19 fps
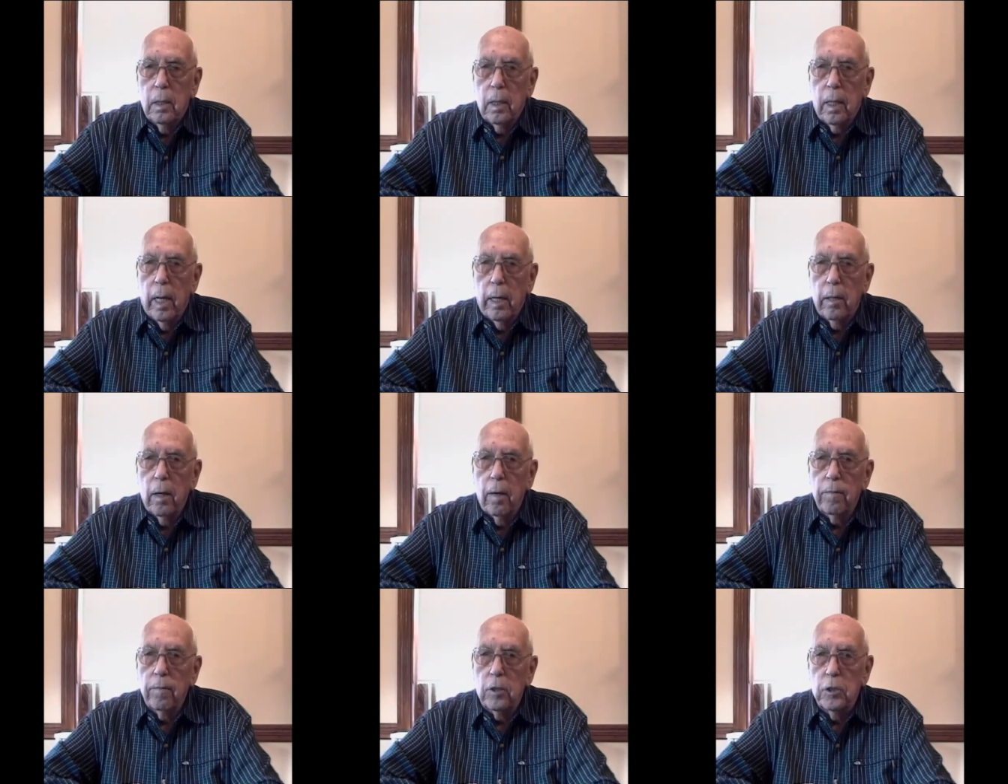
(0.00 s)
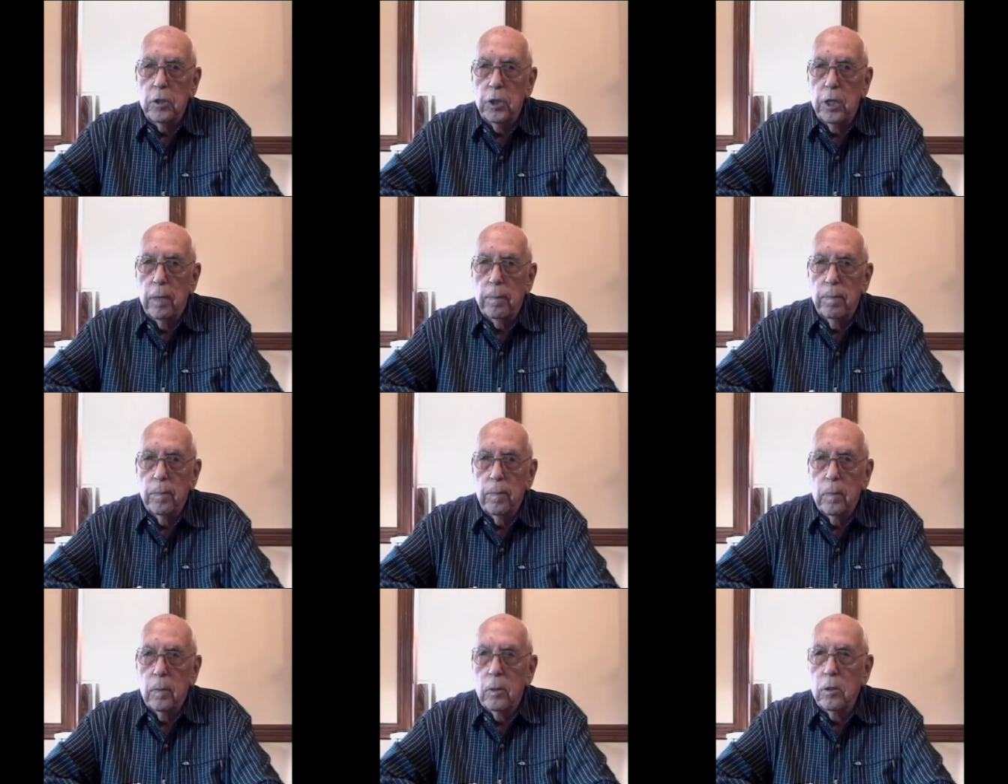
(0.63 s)
got off the
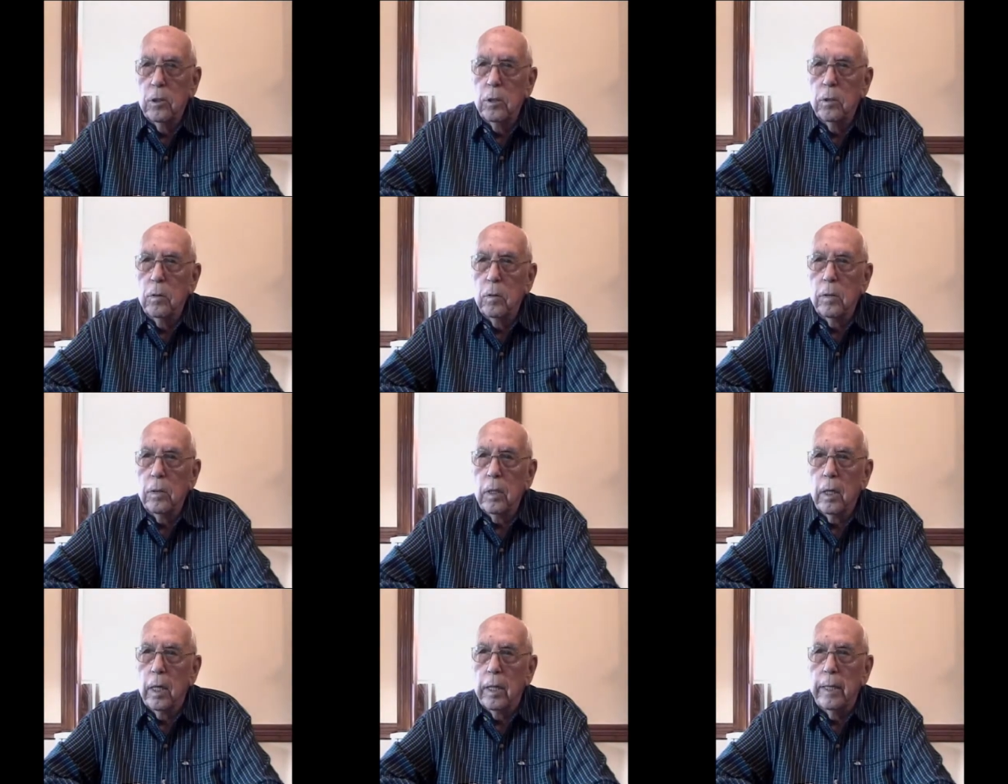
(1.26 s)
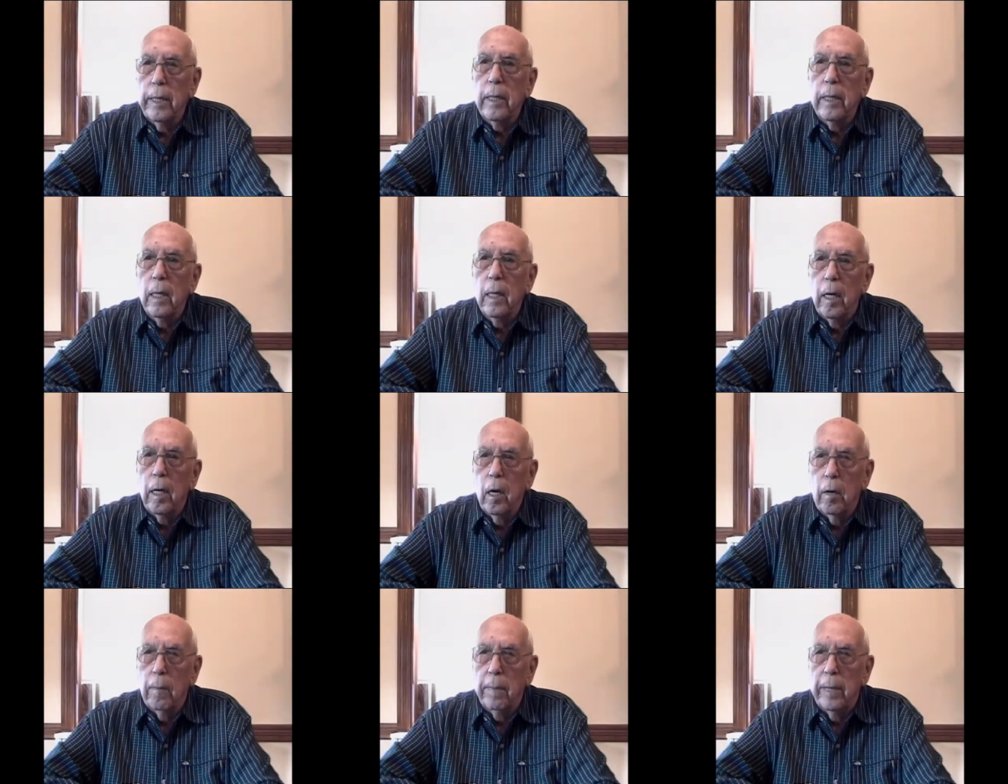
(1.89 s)
ship to Kadena
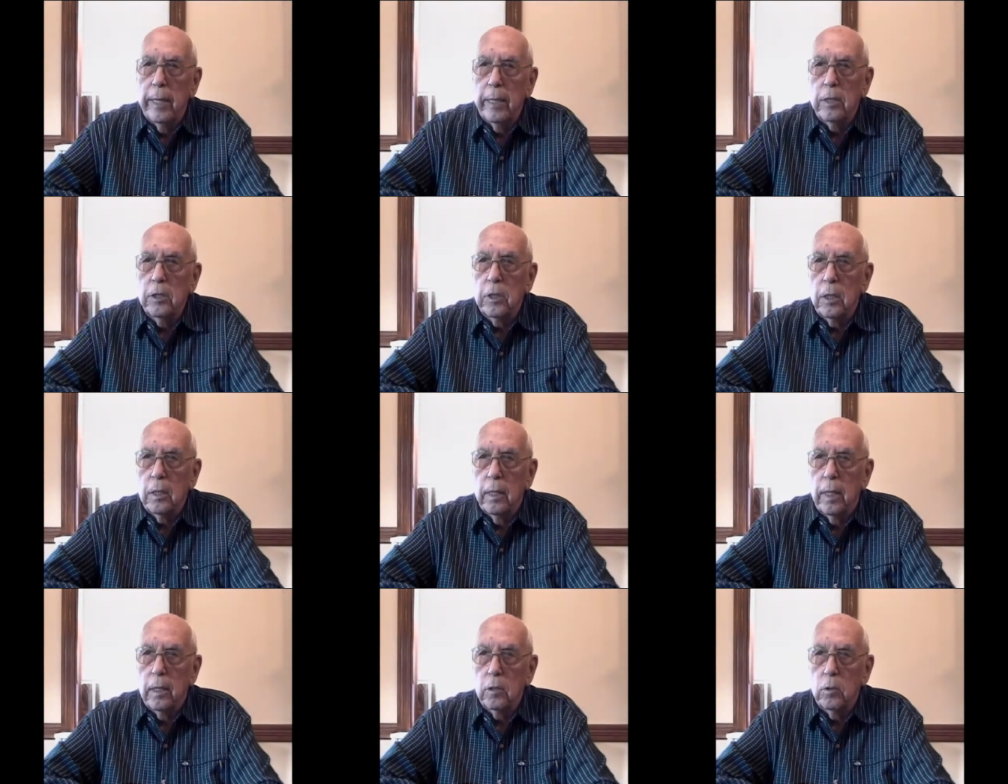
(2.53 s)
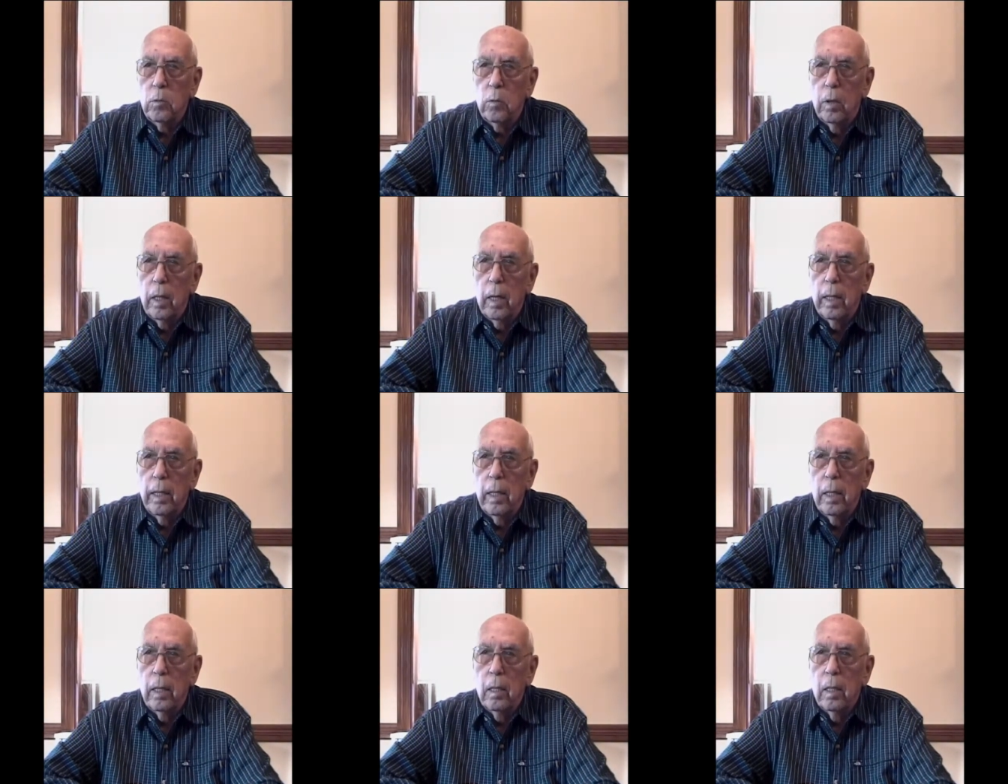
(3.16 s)
Air Base, and that's where
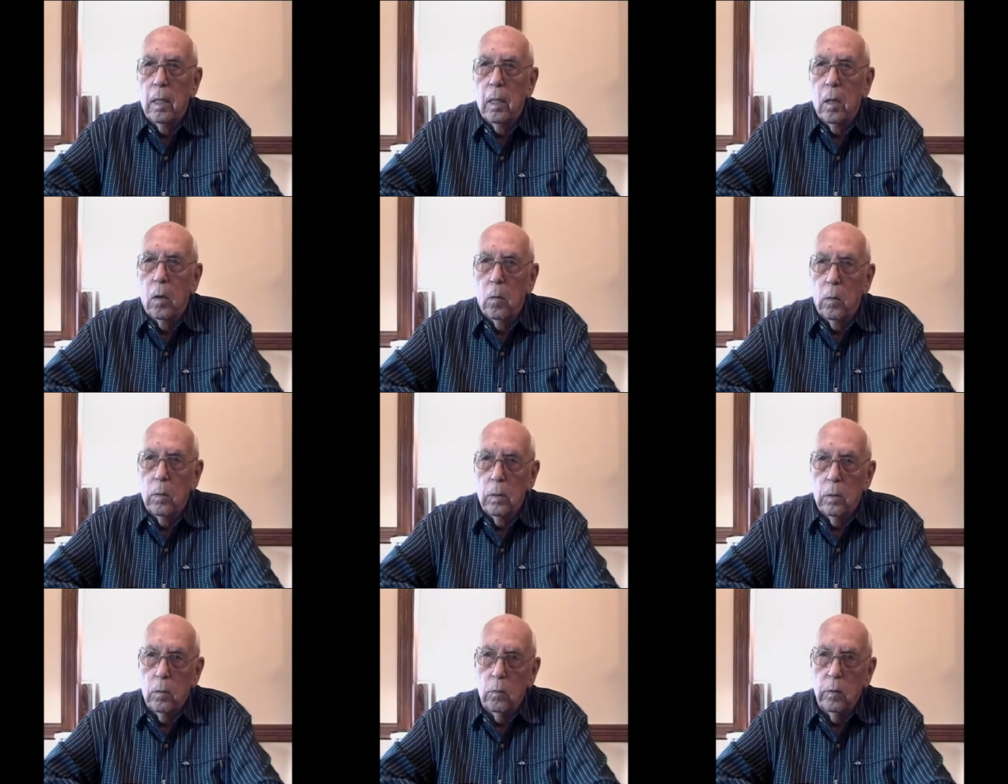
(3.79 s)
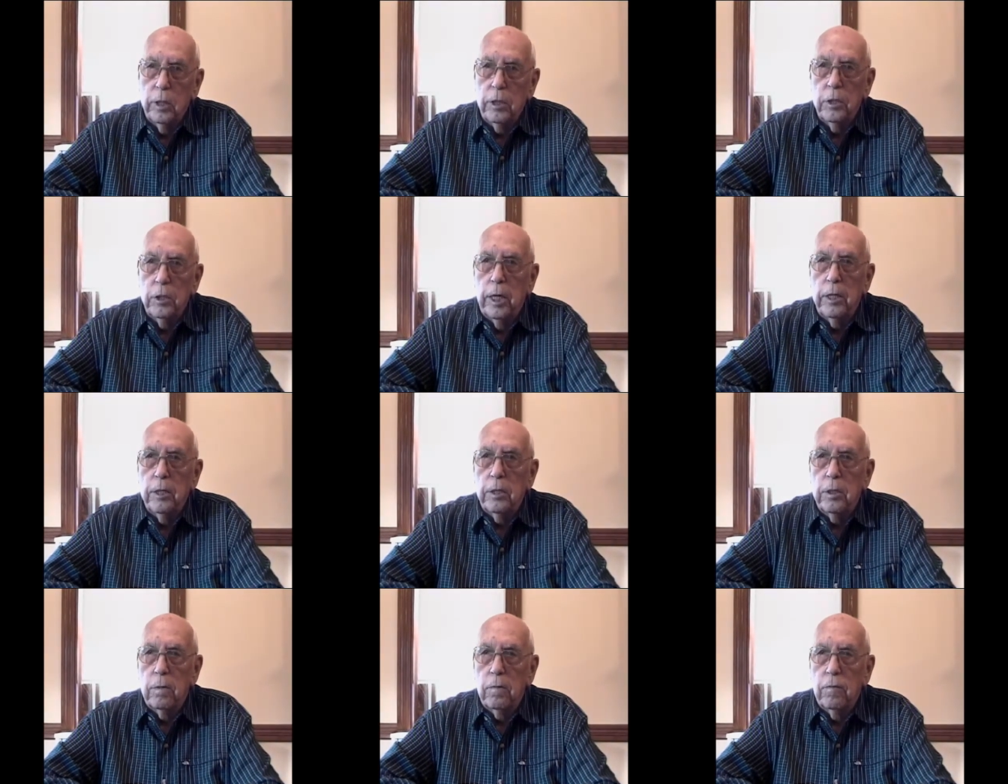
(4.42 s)
I was
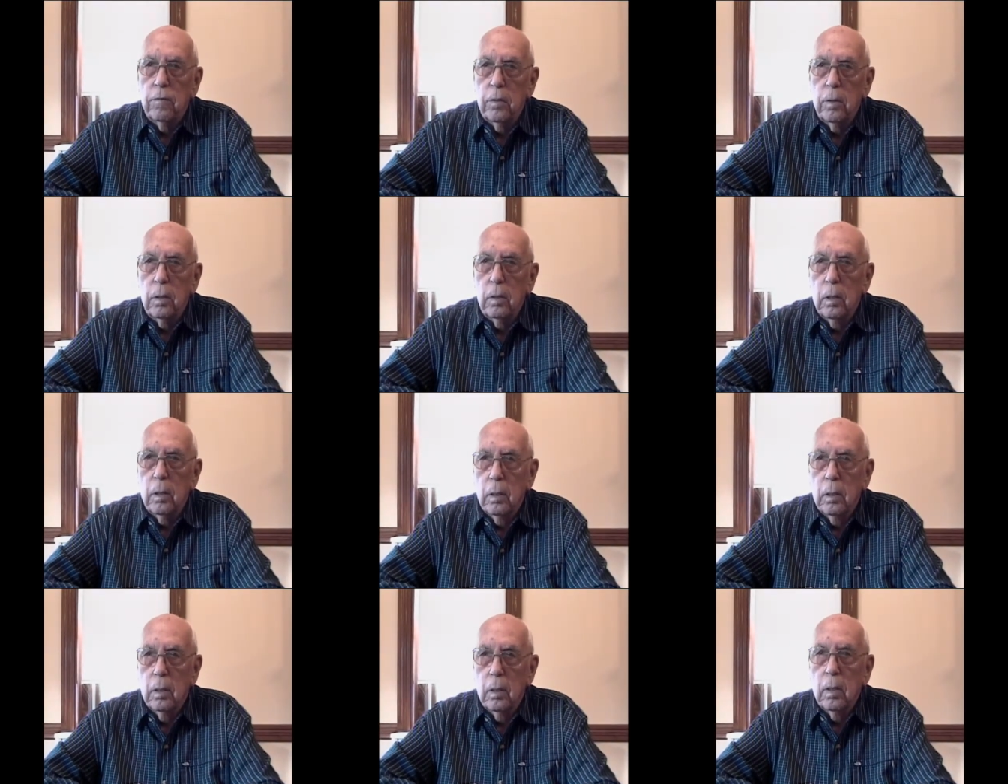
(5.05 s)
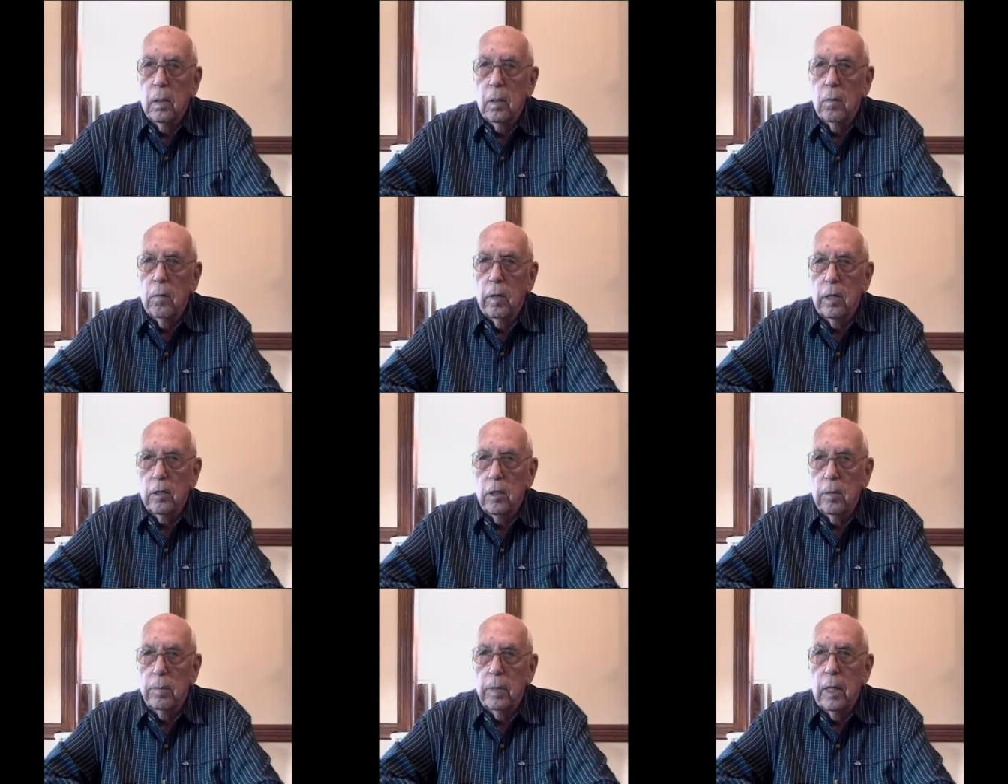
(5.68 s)
stationed for the
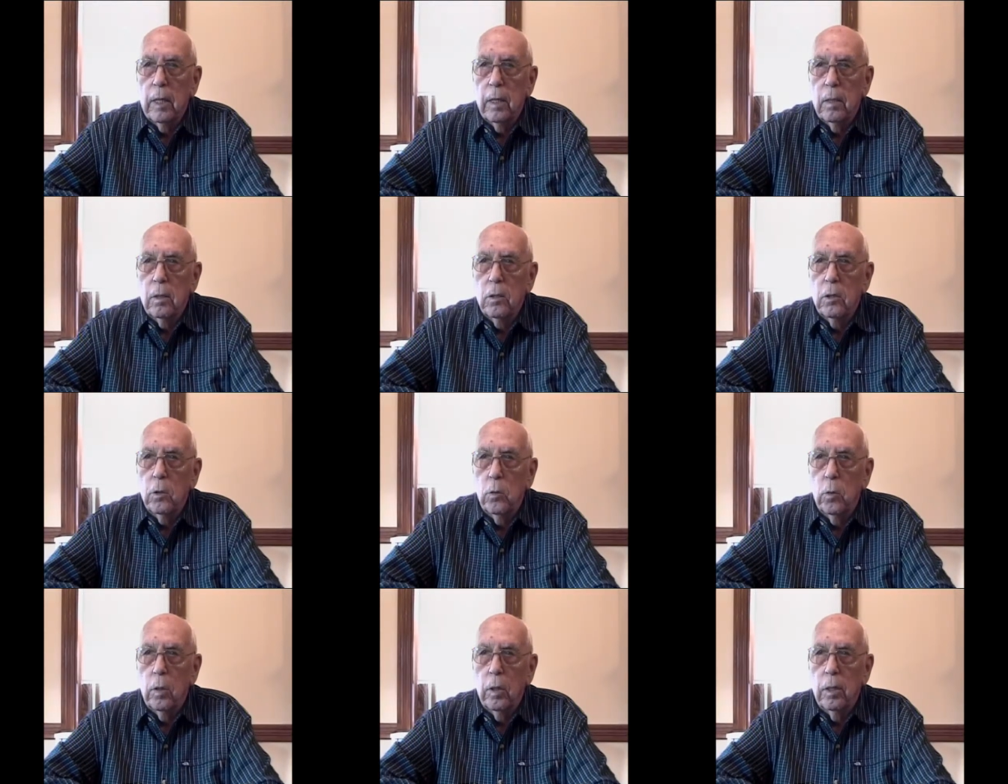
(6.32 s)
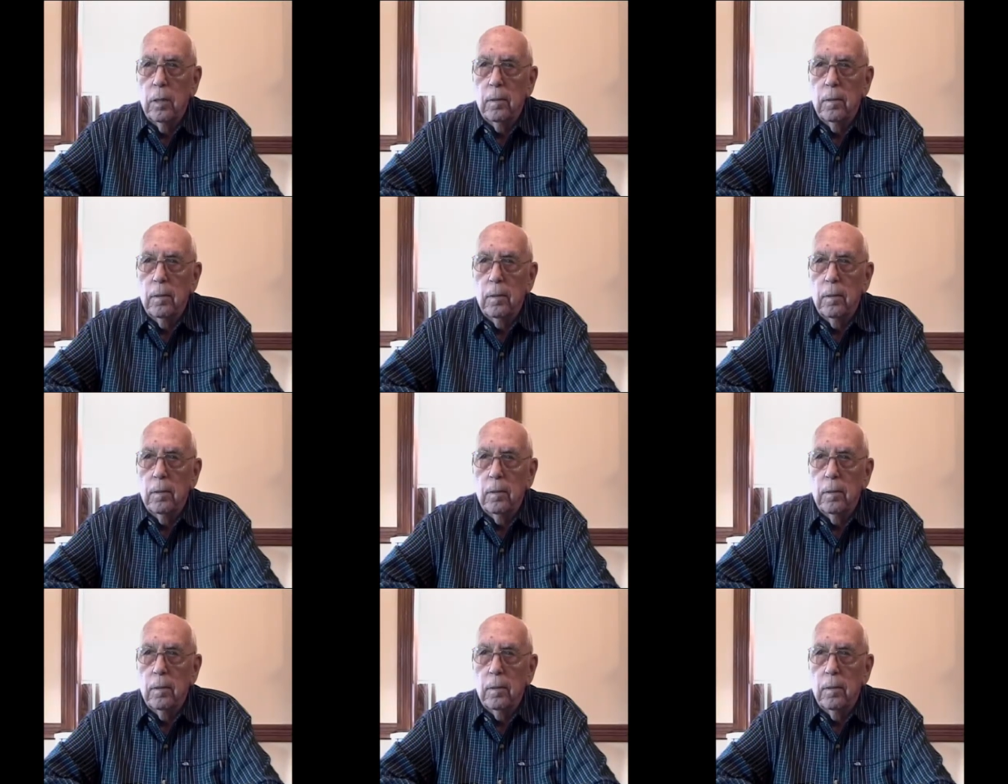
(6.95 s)
rest of my tour.